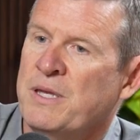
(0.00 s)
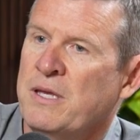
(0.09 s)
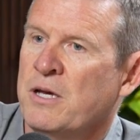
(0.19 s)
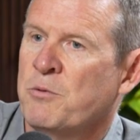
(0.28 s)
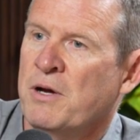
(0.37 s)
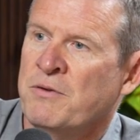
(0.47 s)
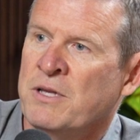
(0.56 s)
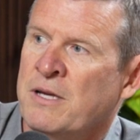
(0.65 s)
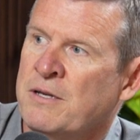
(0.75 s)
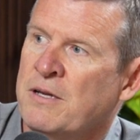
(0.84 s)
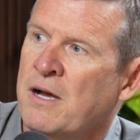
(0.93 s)
the
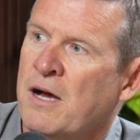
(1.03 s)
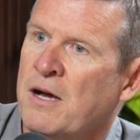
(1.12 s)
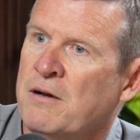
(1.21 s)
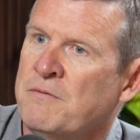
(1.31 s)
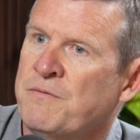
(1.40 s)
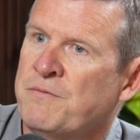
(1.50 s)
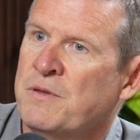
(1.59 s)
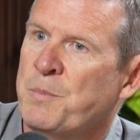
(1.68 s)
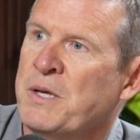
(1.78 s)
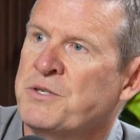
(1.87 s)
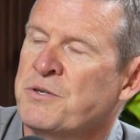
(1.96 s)
equivalent of the
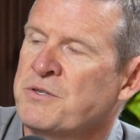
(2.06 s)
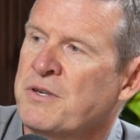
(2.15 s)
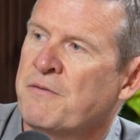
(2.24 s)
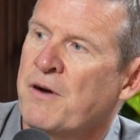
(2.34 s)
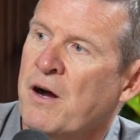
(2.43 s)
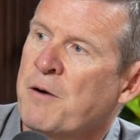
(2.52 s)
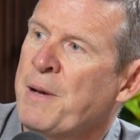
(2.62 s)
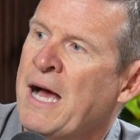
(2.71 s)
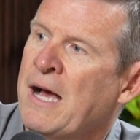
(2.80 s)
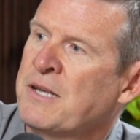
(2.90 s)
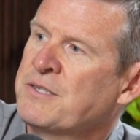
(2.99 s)
pictures of our
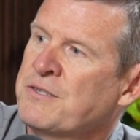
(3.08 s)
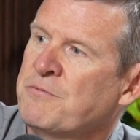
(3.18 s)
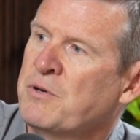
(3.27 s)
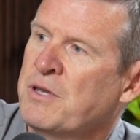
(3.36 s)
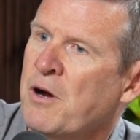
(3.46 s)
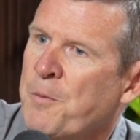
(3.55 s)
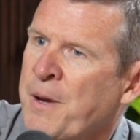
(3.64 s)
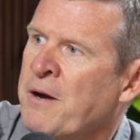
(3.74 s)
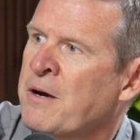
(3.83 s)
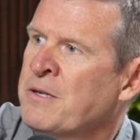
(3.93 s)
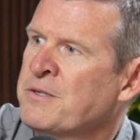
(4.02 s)
past with our
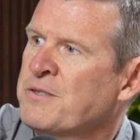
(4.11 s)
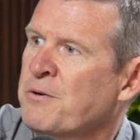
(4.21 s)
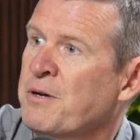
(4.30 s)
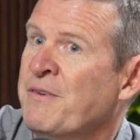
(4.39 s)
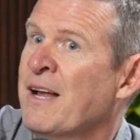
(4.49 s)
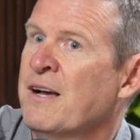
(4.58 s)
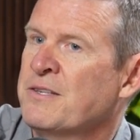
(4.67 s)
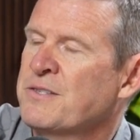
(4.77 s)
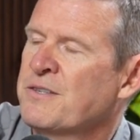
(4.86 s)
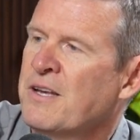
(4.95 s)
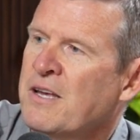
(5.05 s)
parents, or even
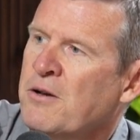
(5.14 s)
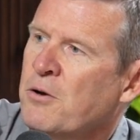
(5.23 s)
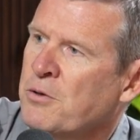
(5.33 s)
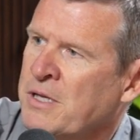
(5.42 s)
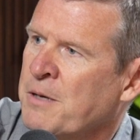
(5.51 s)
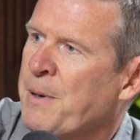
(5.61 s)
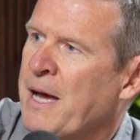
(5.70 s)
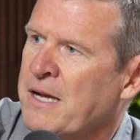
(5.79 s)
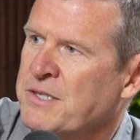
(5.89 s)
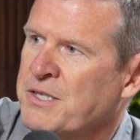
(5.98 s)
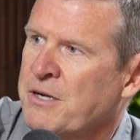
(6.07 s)
us holding a
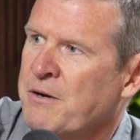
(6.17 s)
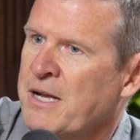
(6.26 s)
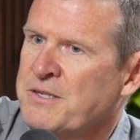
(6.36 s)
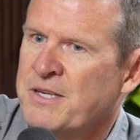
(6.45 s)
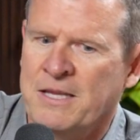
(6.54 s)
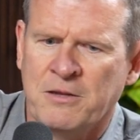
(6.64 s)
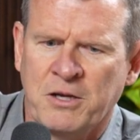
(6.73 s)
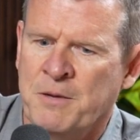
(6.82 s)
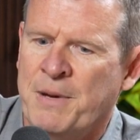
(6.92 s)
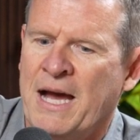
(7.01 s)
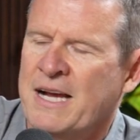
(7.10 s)
pack of cigarettes and
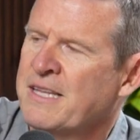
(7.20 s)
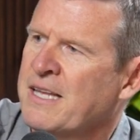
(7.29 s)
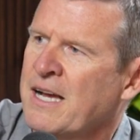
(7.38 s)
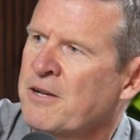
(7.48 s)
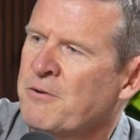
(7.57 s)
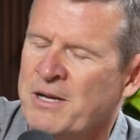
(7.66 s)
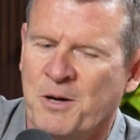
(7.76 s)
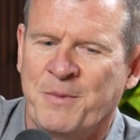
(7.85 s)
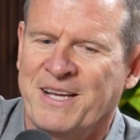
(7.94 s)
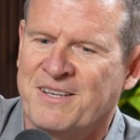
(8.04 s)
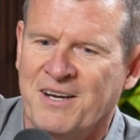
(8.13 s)
looking back at that going, oh
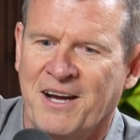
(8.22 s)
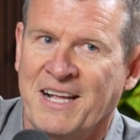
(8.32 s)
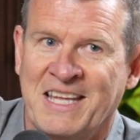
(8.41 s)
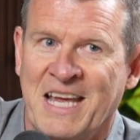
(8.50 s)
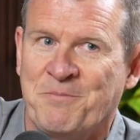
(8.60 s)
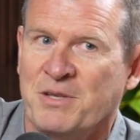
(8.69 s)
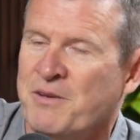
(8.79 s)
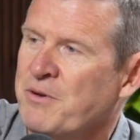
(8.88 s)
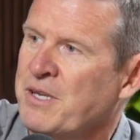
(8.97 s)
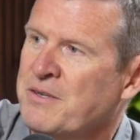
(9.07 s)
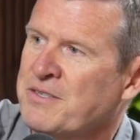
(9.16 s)
my God, I can't believe
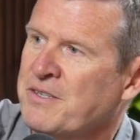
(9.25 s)
we used